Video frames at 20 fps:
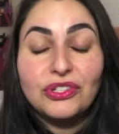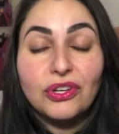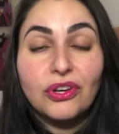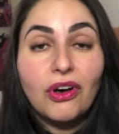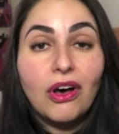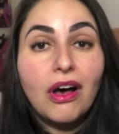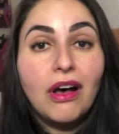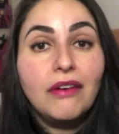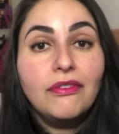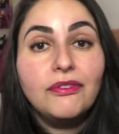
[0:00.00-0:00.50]
took
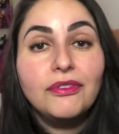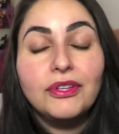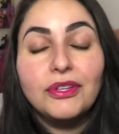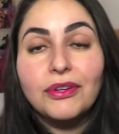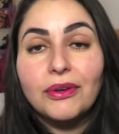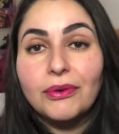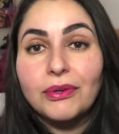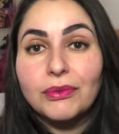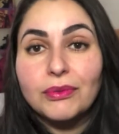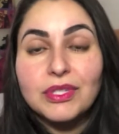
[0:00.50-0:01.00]
off. It
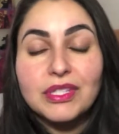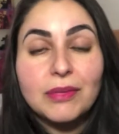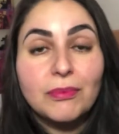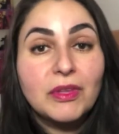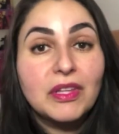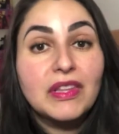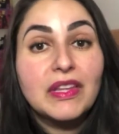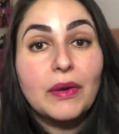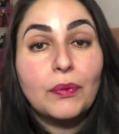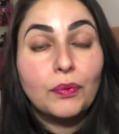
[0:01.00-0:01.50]
was
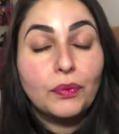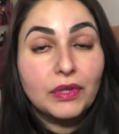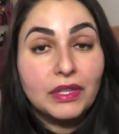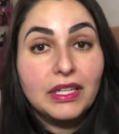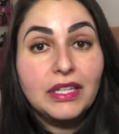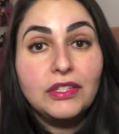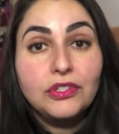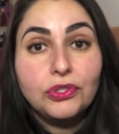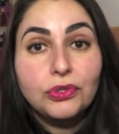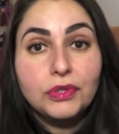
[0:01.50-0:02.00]
something that
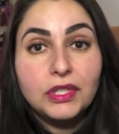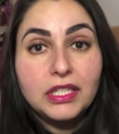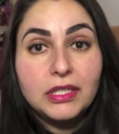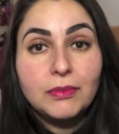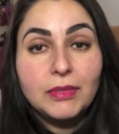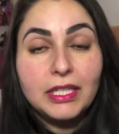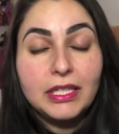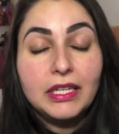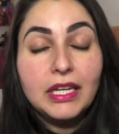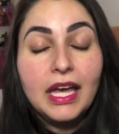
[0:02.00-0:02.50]
really intrigued
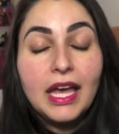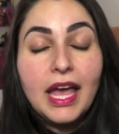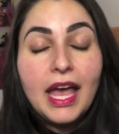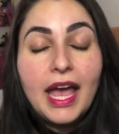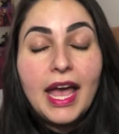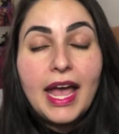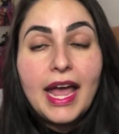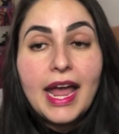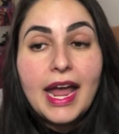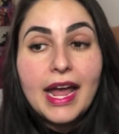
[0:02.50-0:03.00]
me
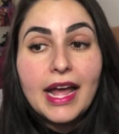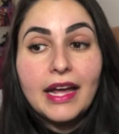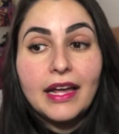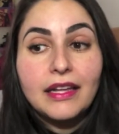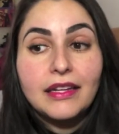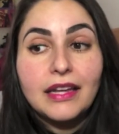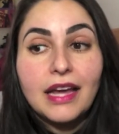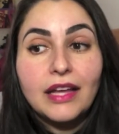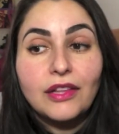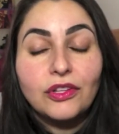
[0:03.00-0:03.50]

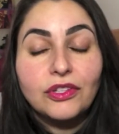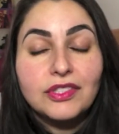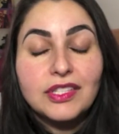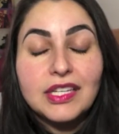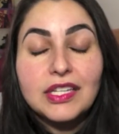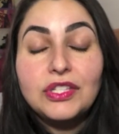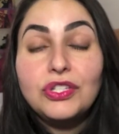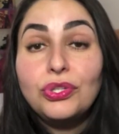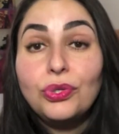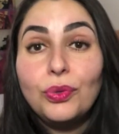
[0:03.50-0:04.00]
and I looked
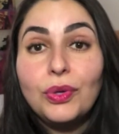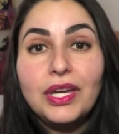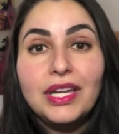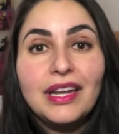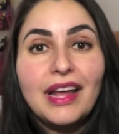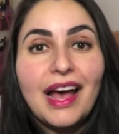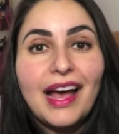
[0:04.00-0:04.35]
into it.